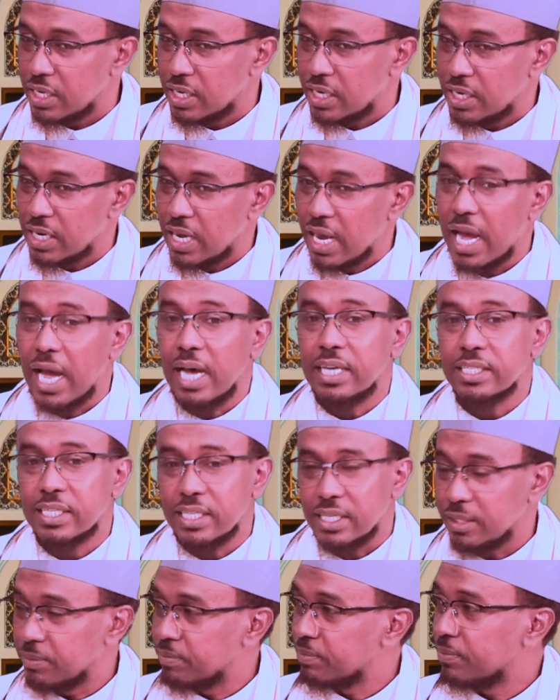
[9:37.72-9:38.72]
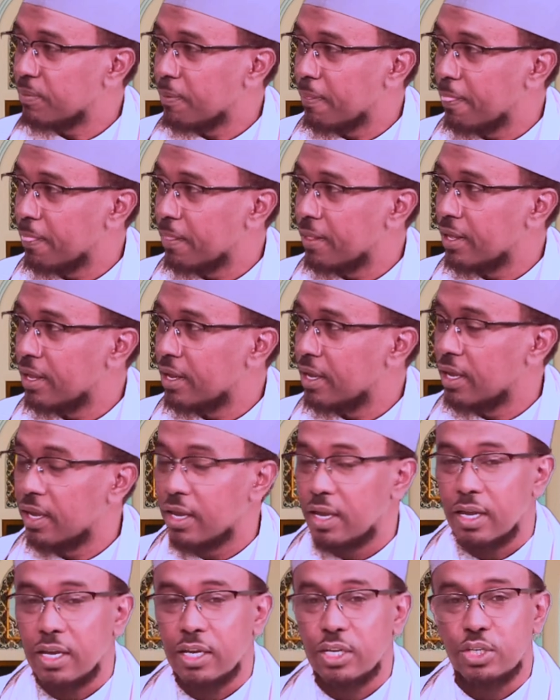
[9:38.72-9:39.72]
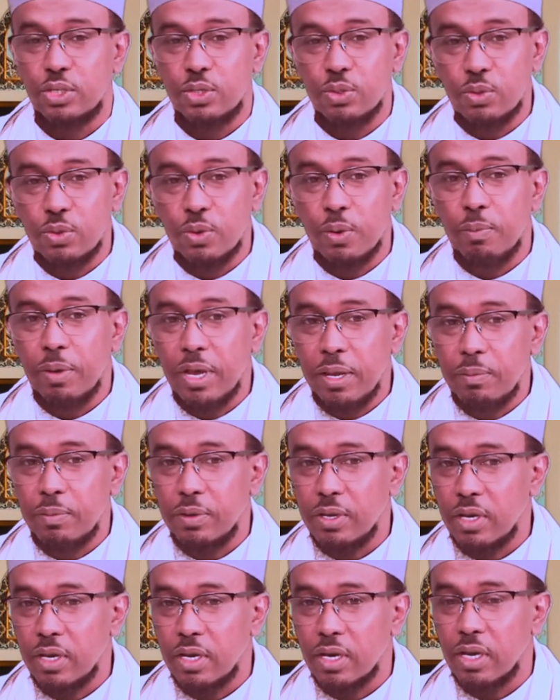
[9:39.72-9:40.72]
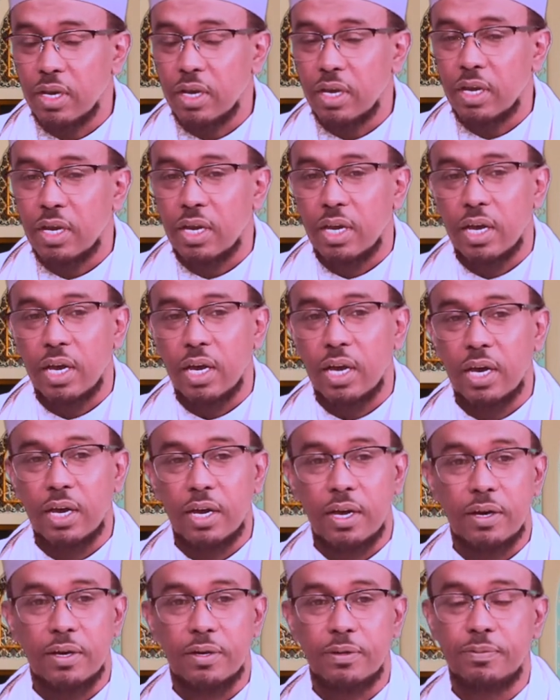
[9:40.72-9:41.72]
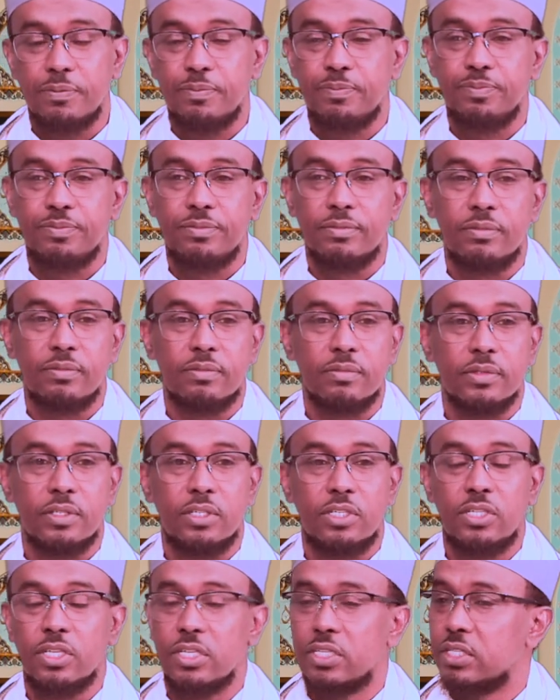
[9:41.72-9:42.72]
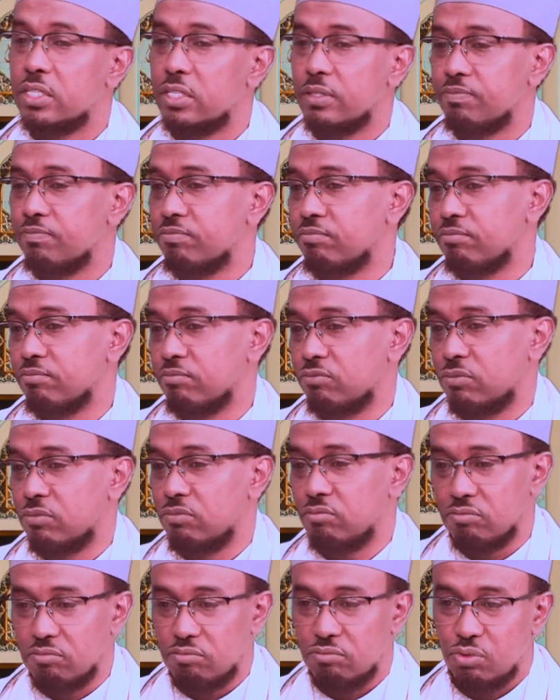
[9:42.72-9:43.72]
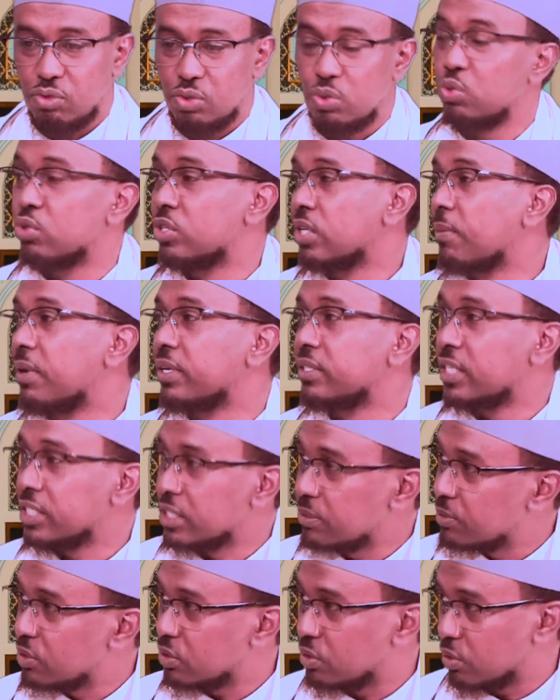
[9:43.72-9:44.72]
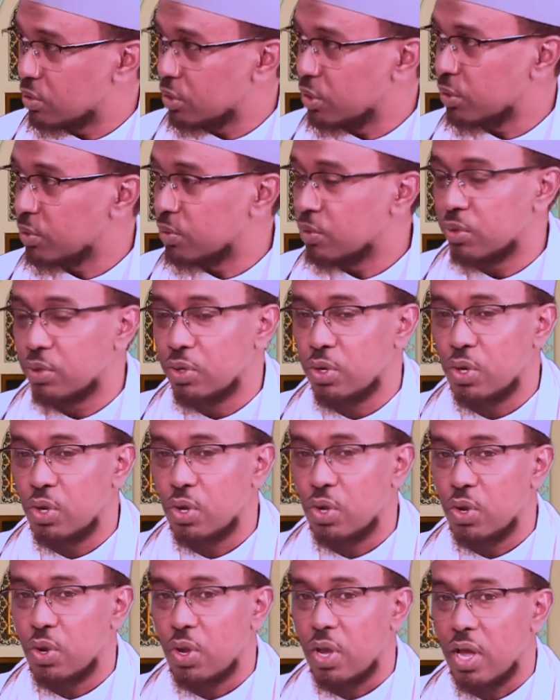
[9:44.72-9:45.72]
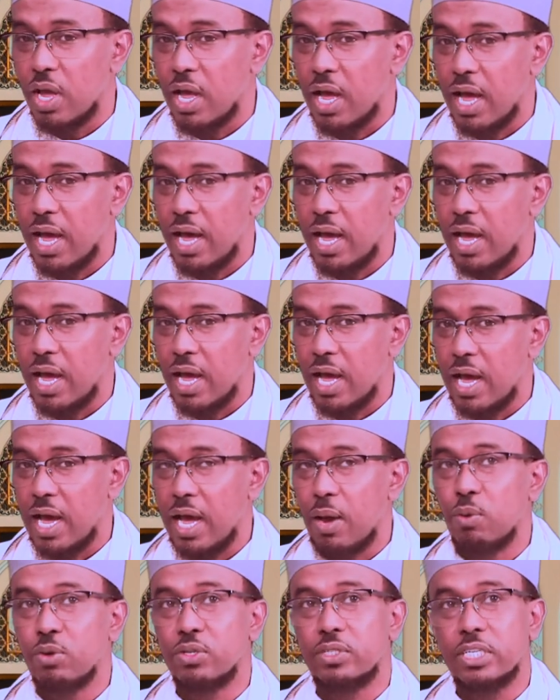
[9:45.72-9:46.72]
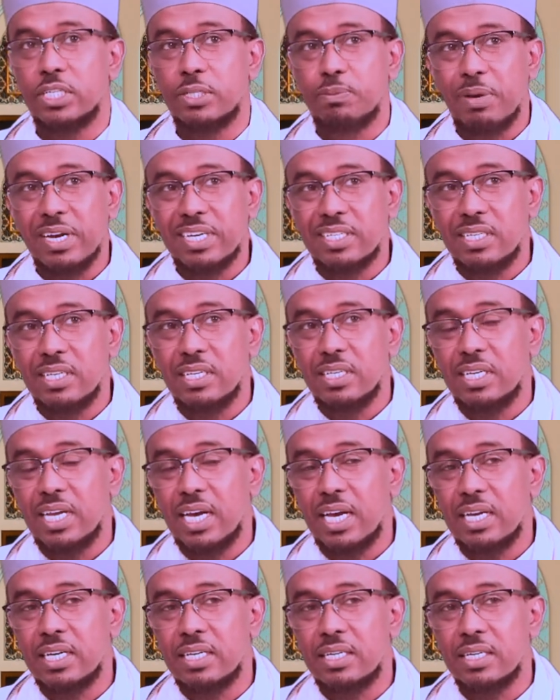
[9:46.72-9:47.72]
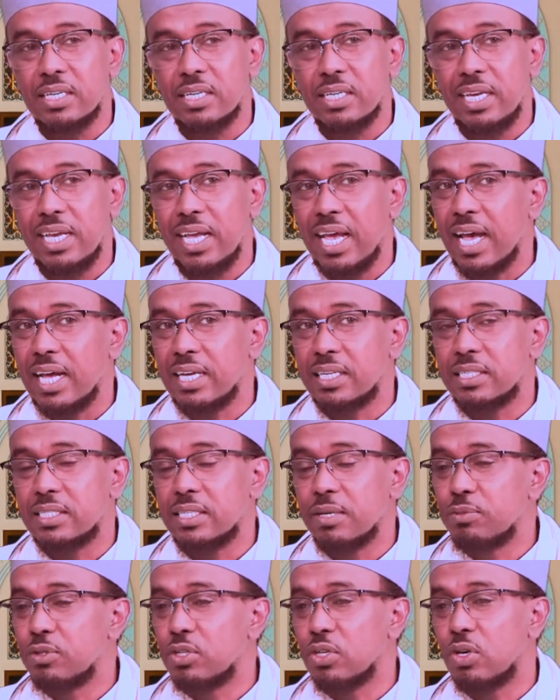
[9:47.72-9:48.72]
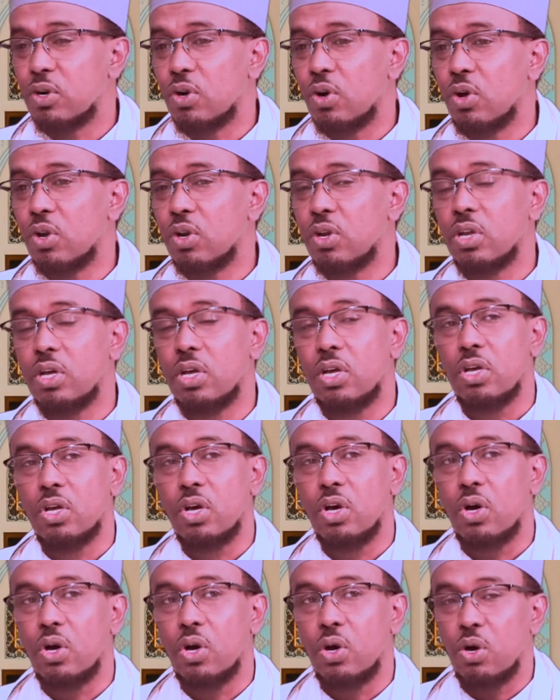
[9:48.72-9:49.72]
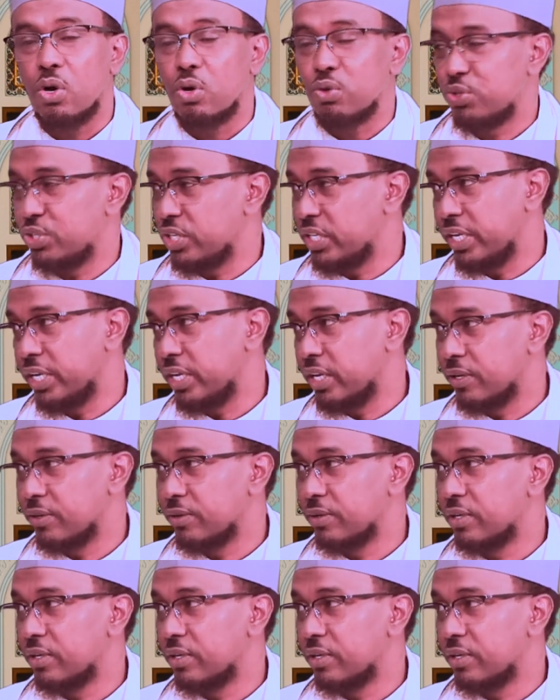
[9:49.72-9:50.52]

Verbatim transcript: and ask him to maybe uh, just uh, do some assessment on you. I was suspecting that he has something called OCD,